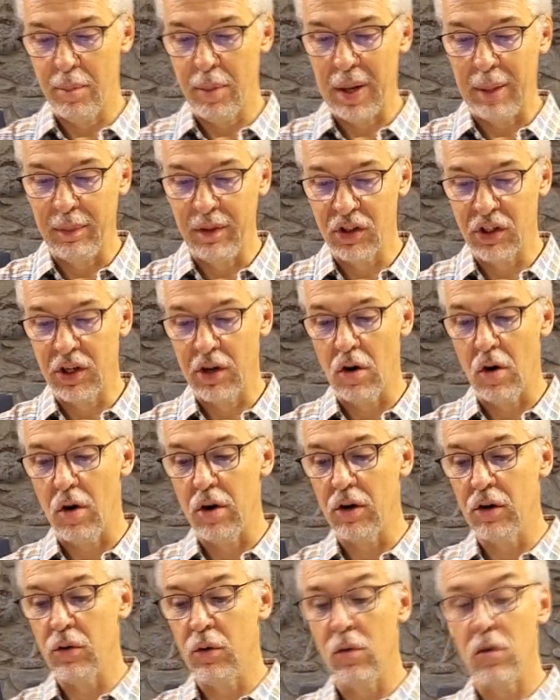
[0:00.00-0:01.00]
published an
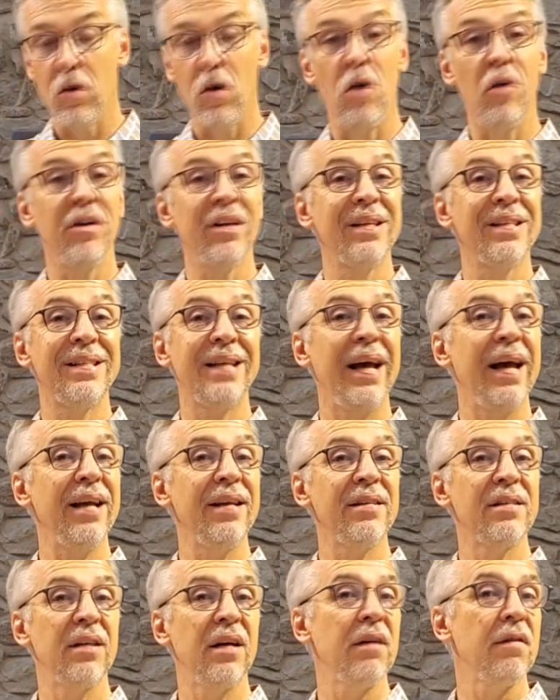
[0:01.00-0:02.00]
article called
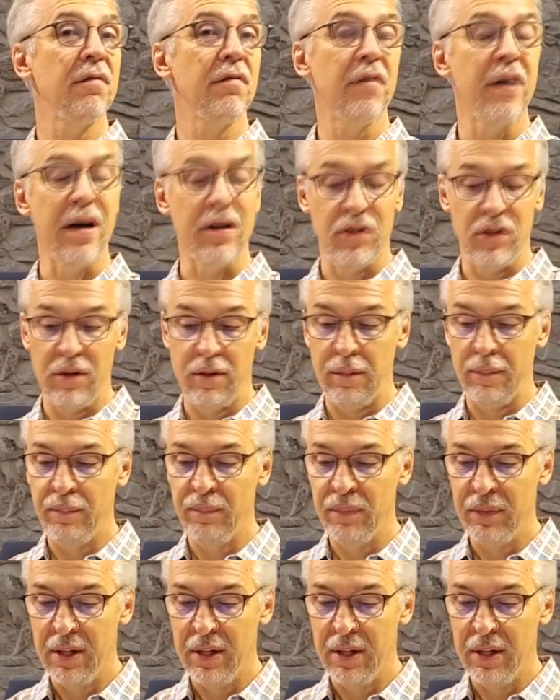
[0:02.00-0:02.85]
Taste and Fashion.